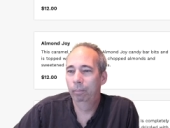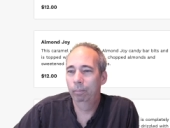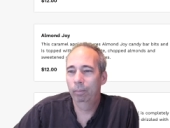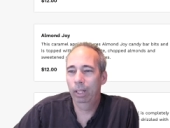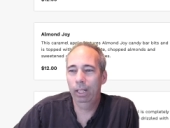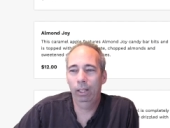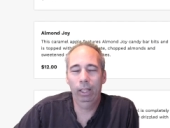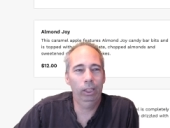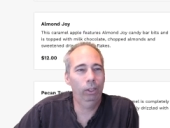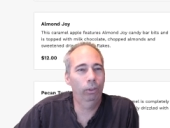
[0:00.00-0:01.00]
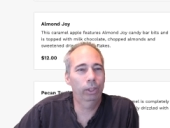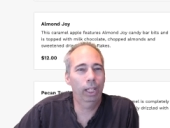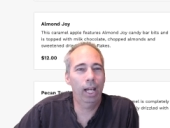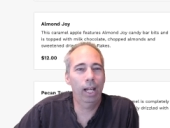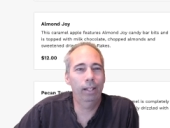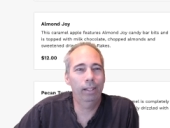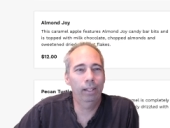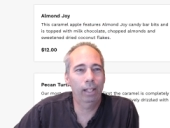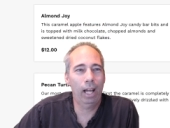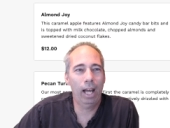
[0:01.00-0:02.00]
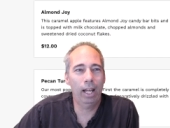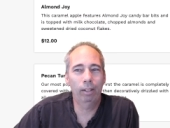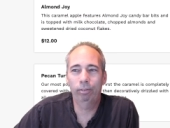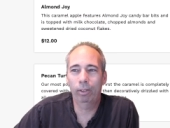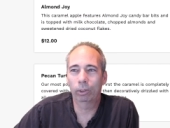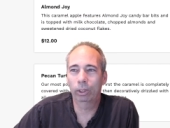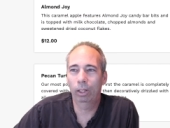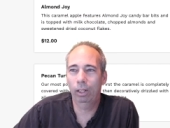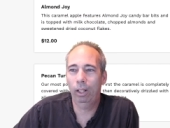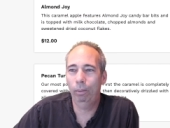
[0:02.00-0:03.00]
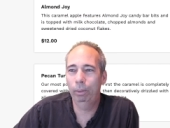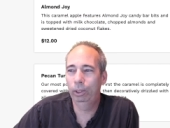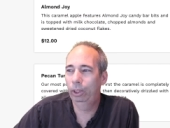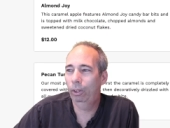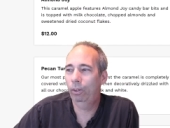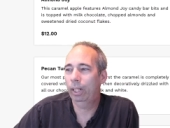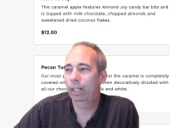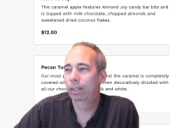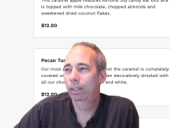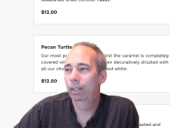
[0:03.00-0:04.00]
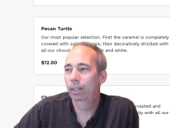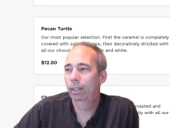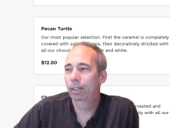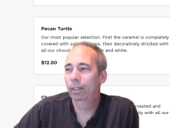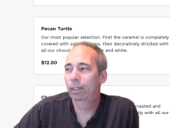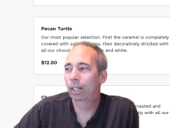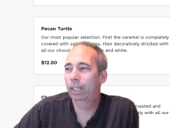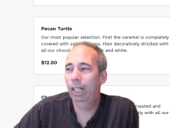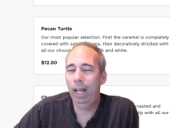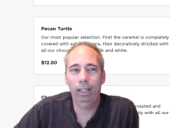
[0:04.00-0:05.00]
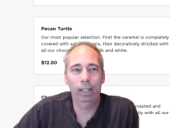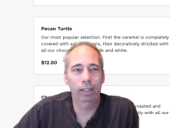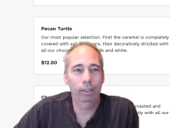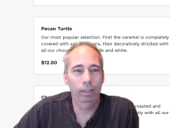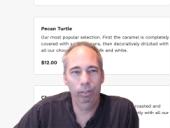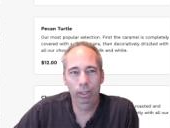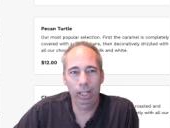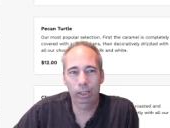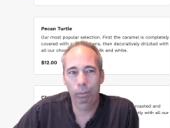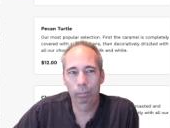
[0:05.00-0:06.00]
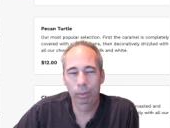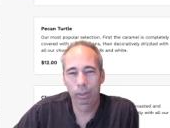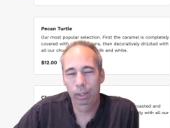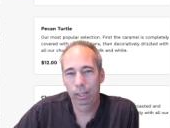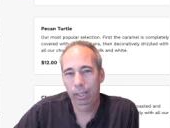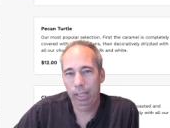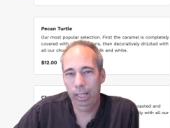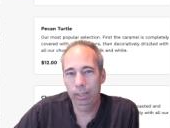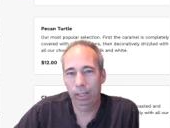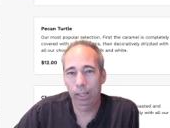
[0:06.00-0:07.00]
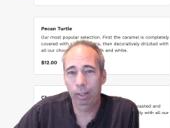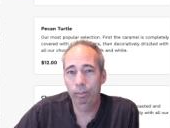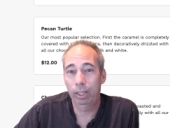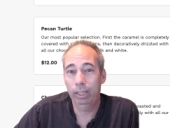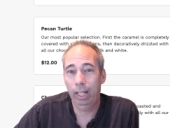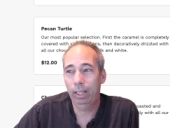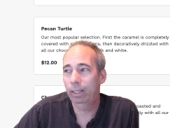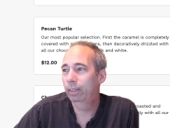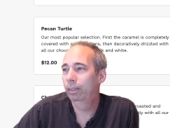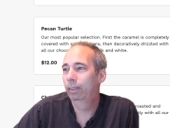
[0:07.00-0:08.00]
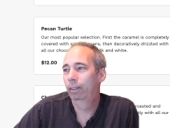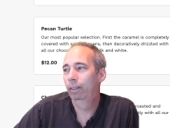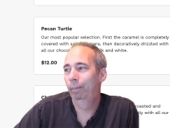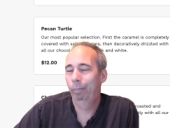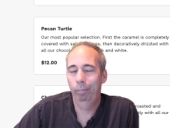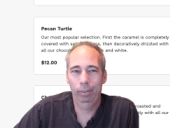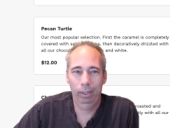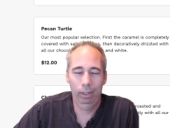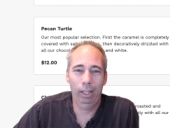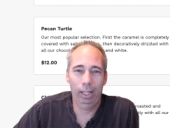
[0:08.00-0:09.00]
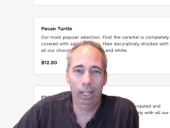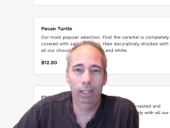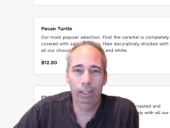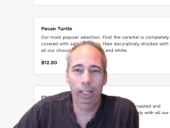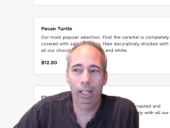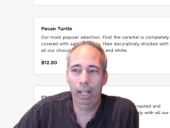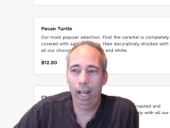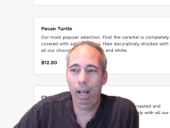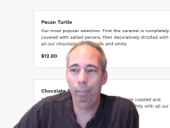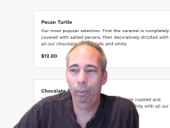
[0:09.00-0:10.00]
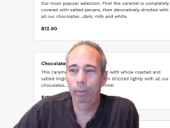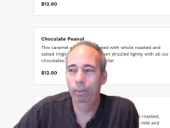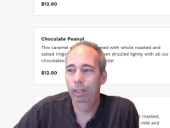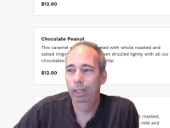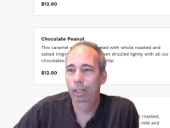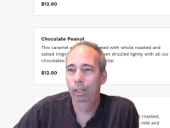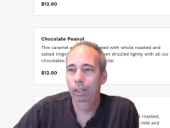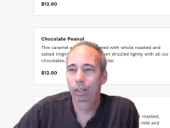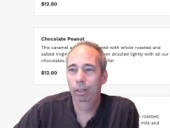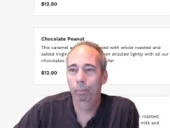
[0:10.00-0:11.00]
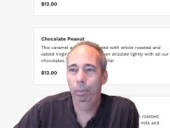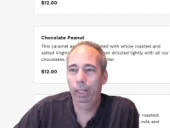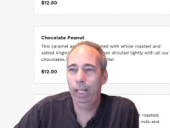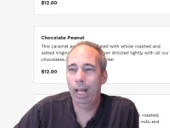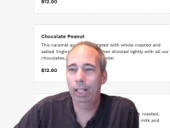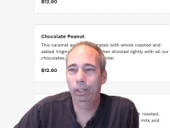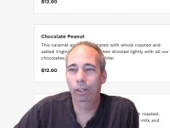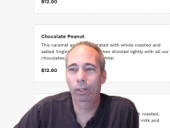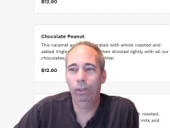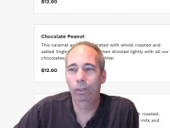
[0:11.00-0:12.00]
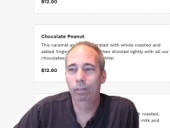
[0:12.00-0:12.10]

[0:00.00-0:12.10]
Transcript: and the list goes on and on, folks. Almond Joy, Nutella. If you got some kids that love Nutella, they got a Nutella apple. Pecan turtle,